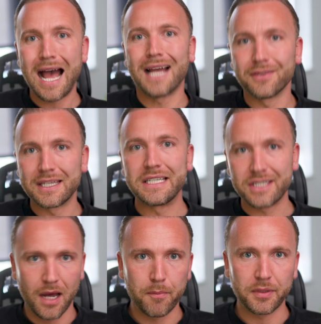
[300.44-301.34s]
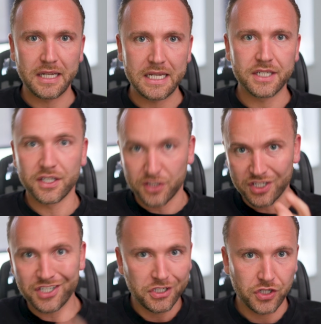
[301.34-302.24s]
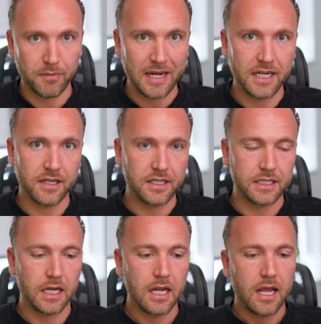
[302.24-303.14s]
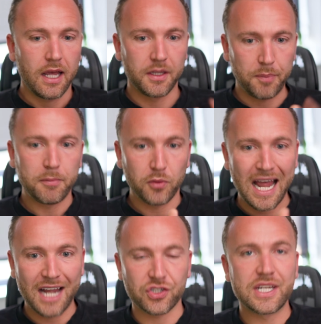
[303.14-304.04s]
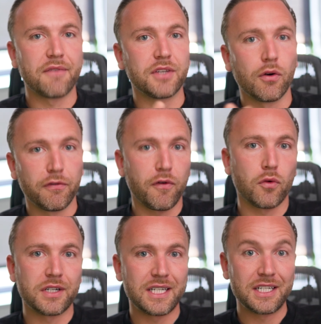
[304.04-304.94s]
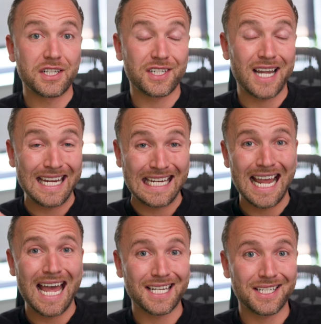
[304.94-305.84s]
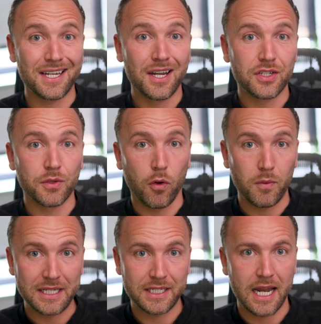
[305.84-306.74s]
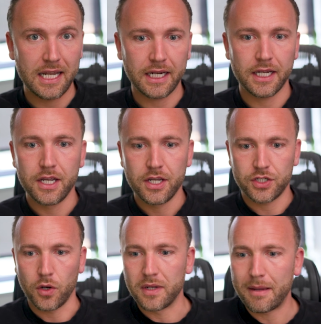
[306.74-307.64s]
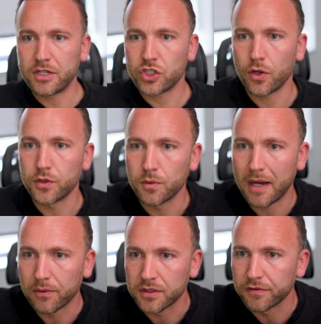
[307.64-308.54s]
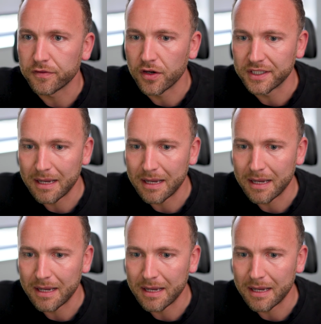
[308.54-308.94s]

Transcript: at these companies, the decision makers, and the people that actually have the authority to say yes to what we're selling. So let me show you how to find